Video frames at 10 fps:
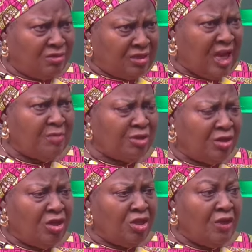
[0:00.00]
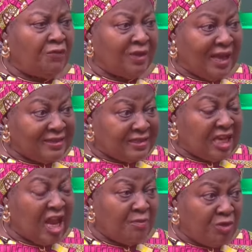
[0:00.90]
Tell me, if you can
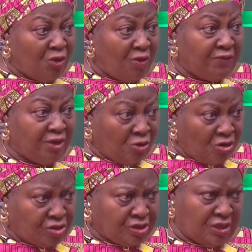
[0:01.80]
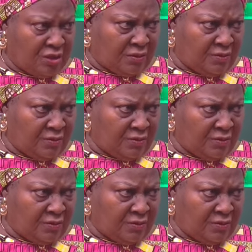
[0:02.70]
tell me of a country